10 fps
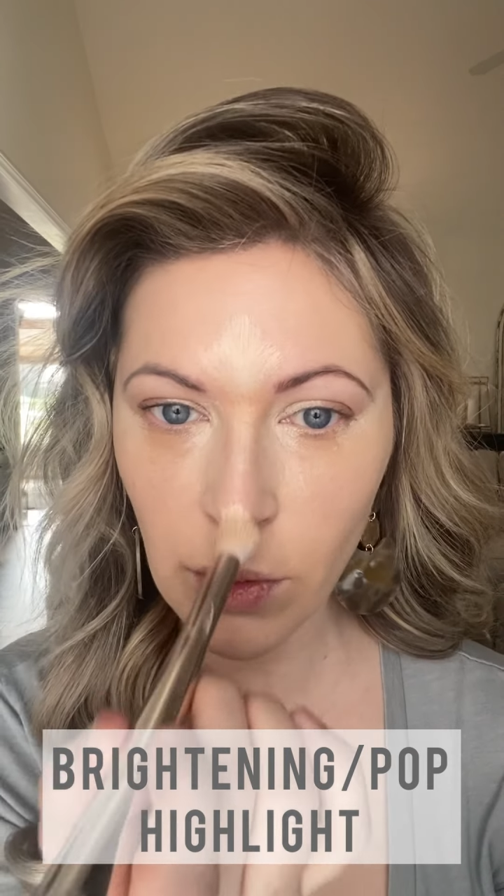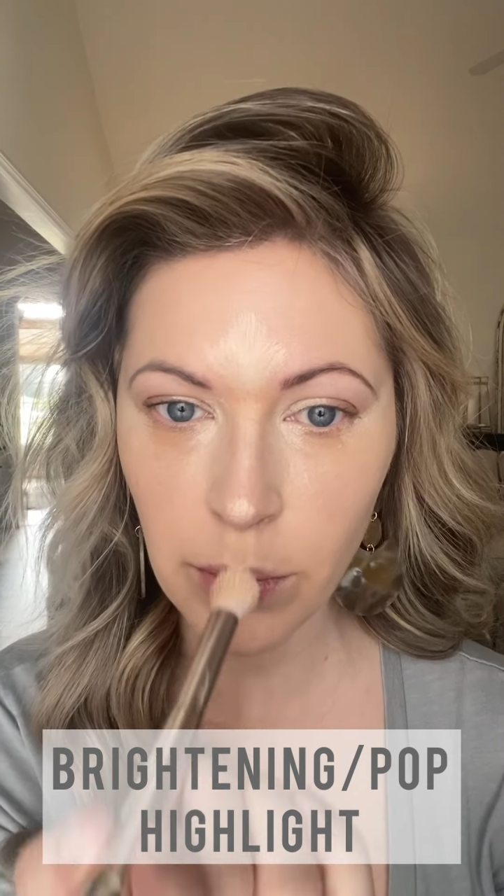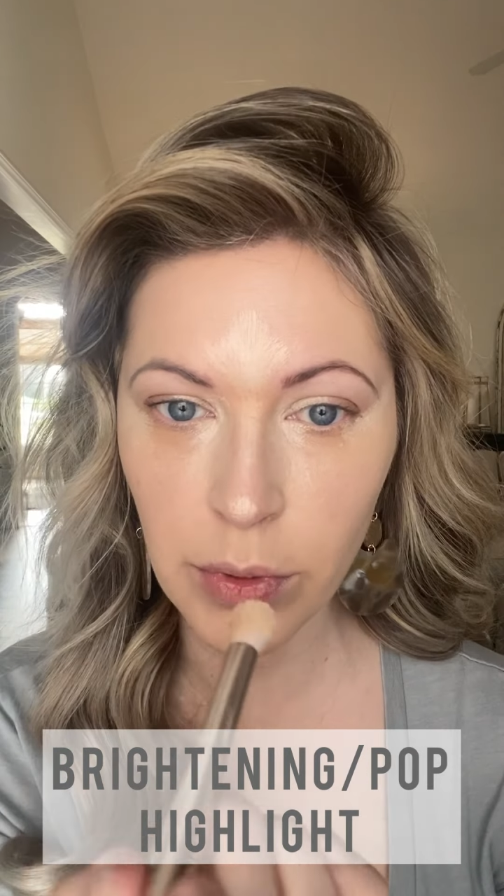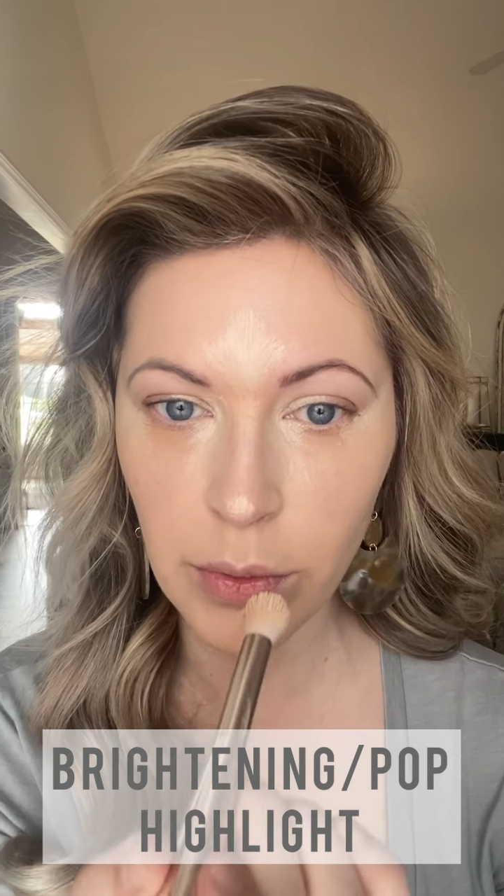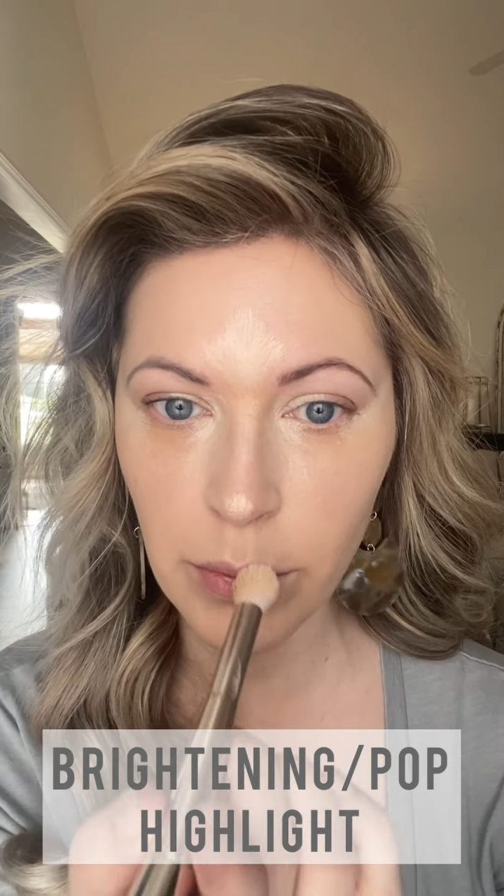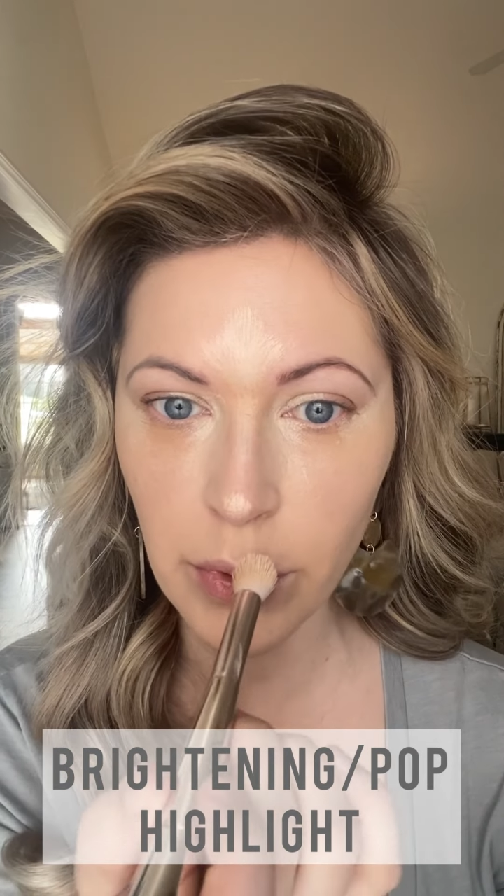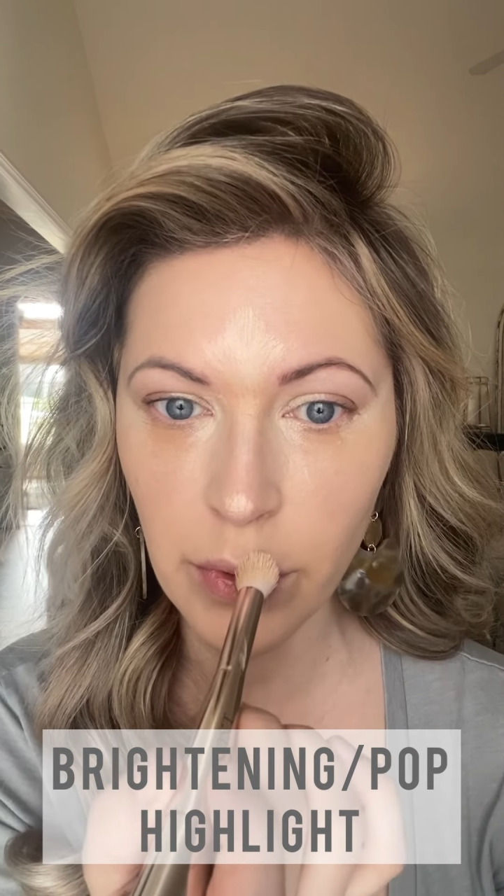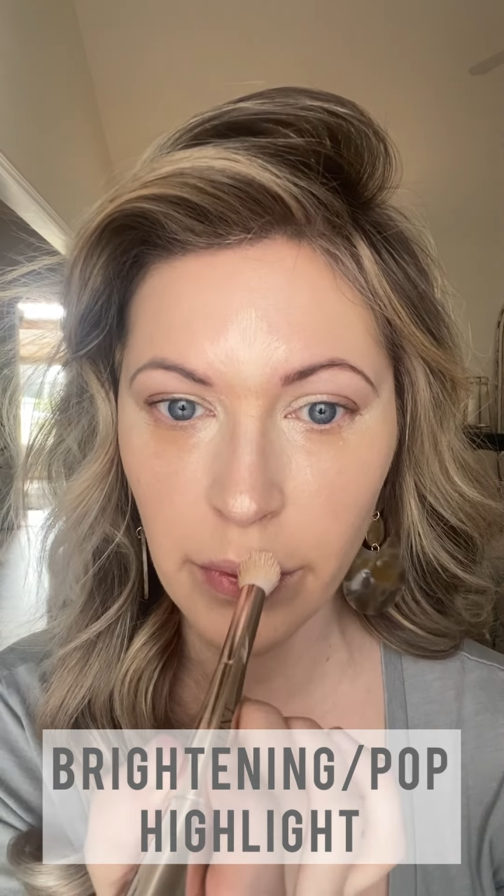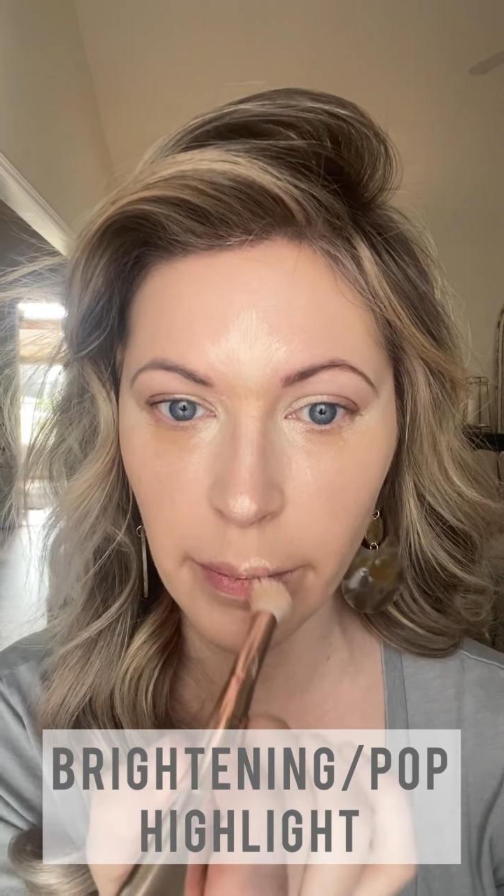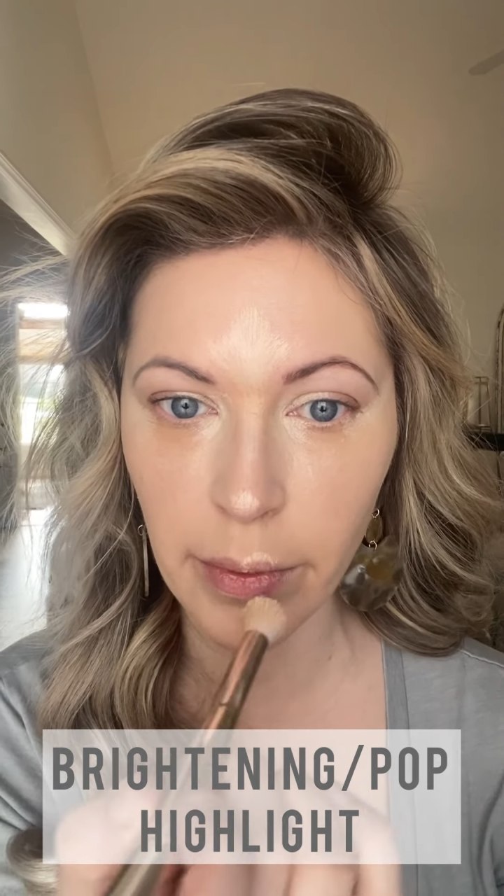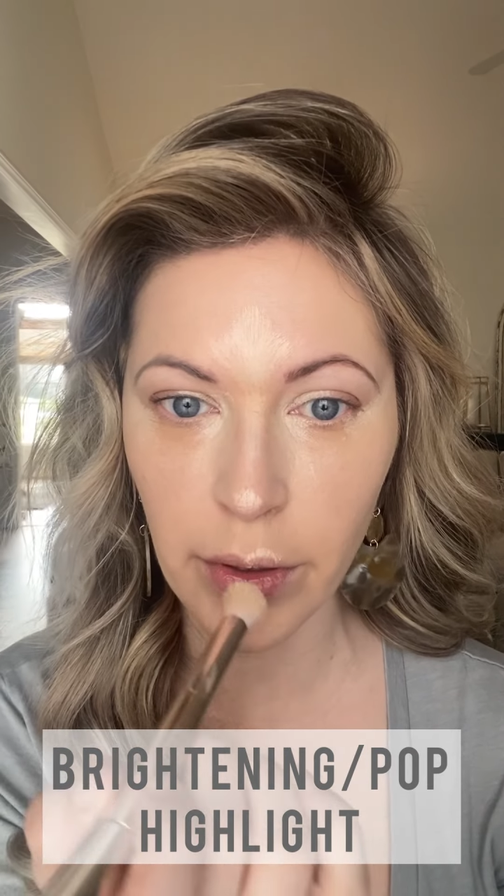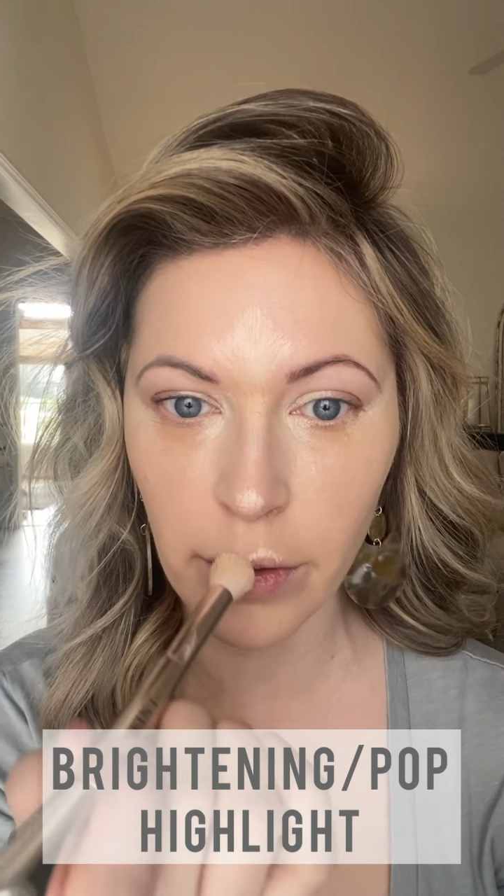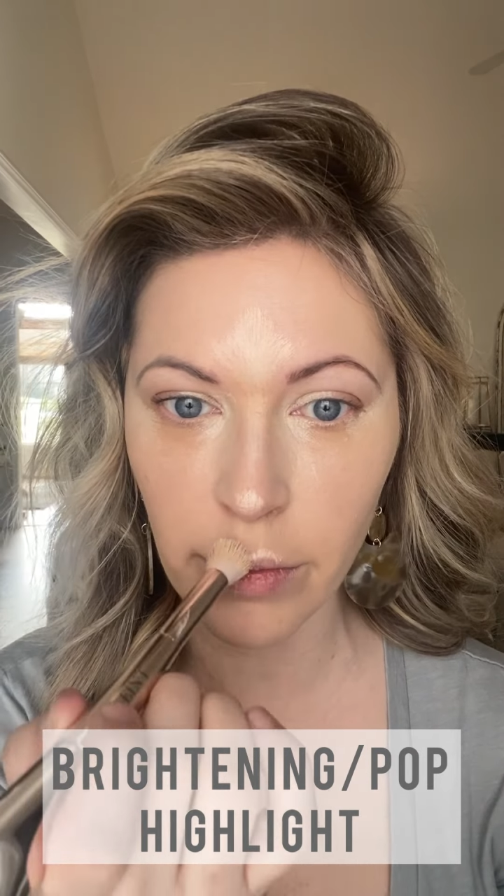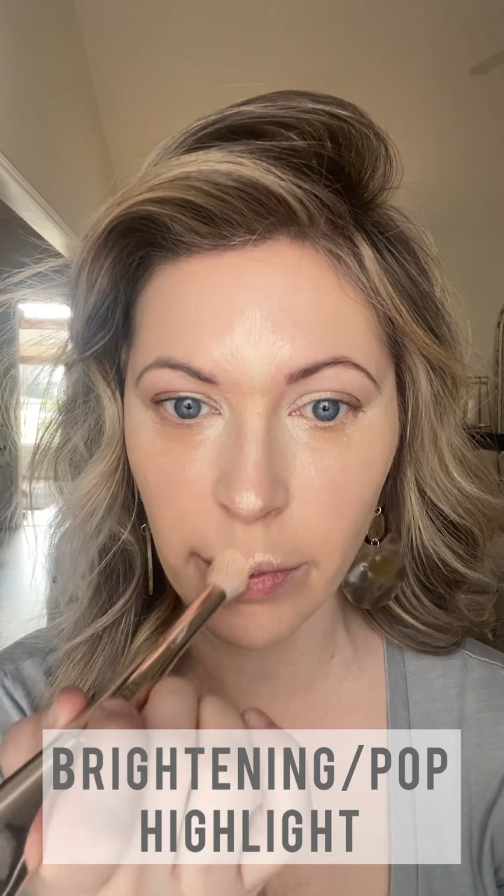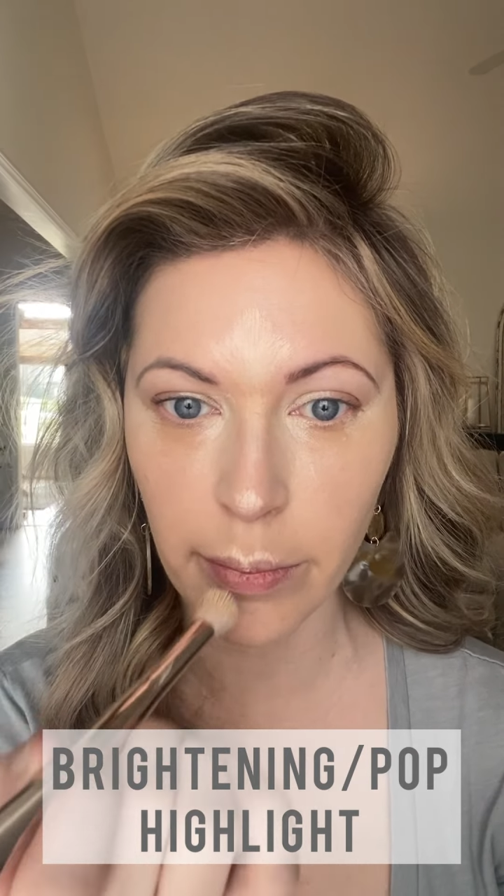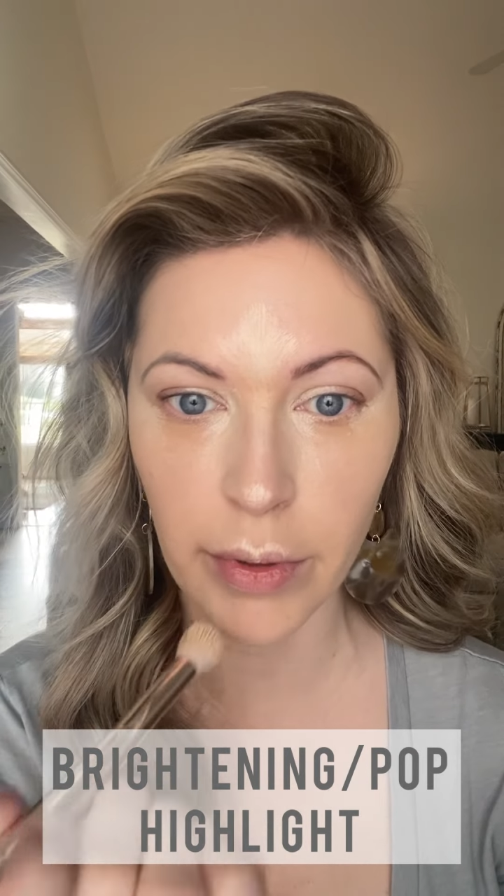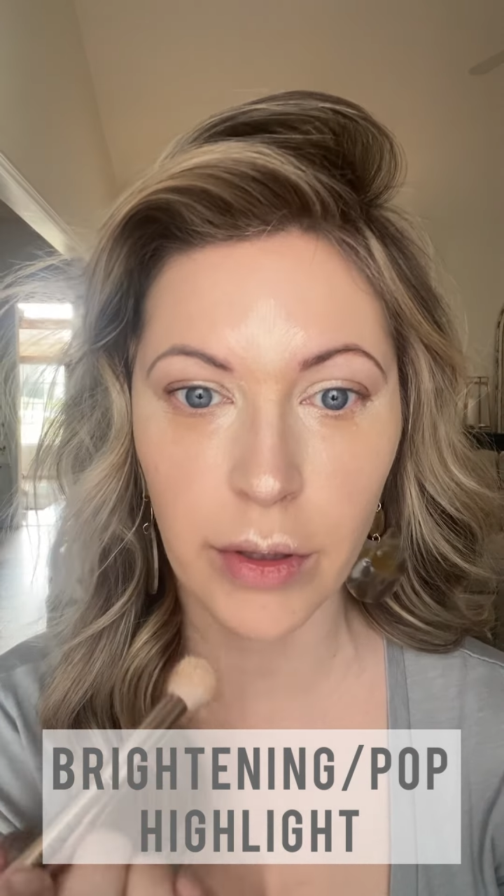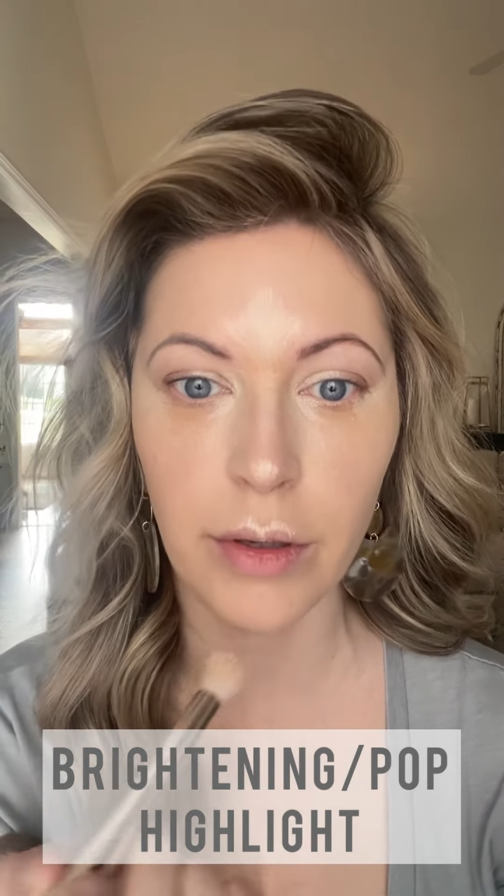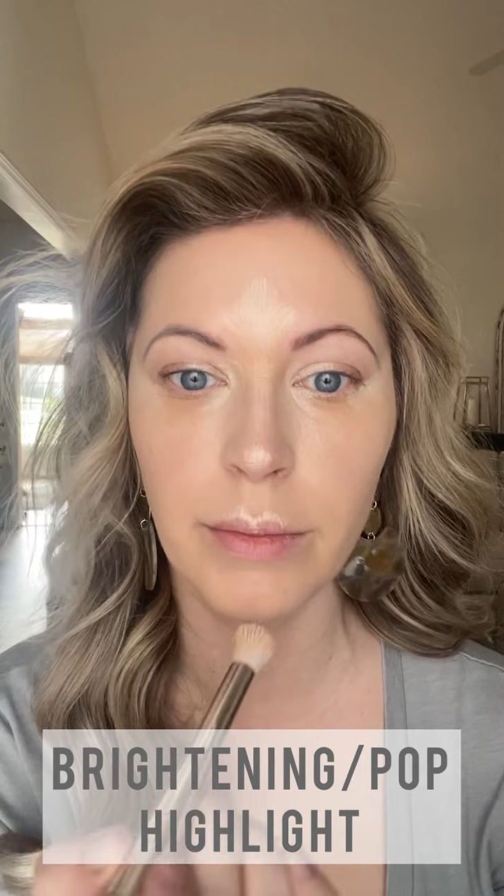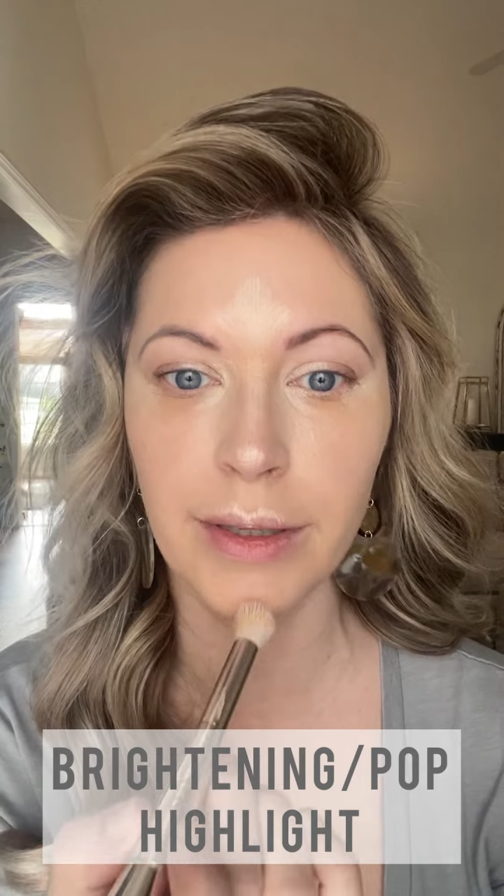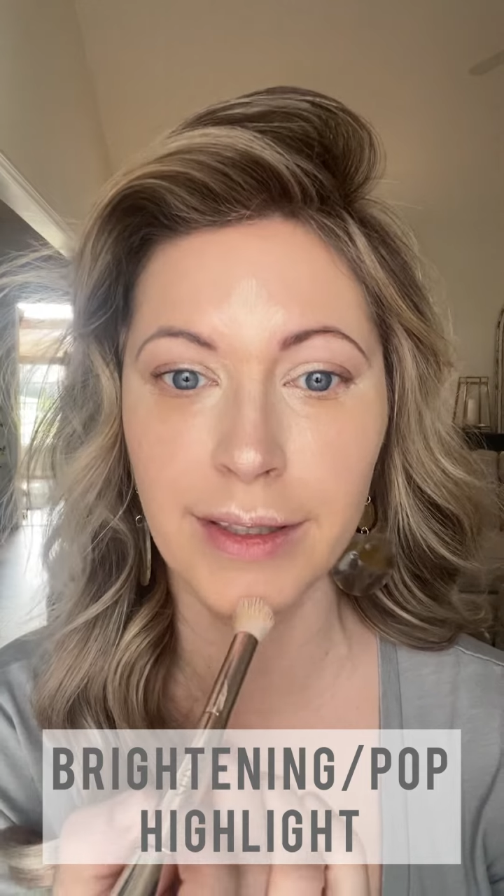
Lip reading: Boop, boop, boop.